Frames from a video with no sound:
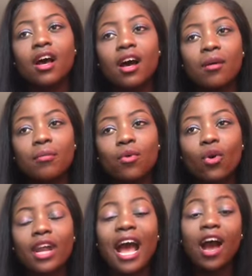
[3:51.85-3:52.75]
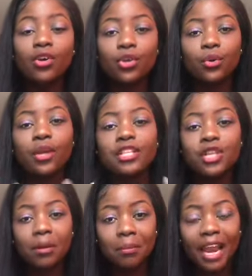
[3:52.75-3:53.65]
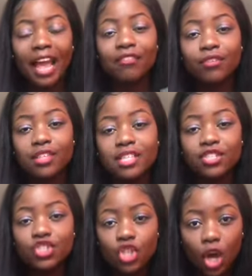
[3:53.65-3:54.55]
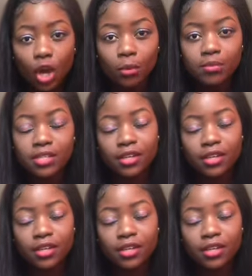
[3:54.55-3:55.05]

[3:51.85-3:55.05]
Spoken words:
on how you're going to apply for these jobs.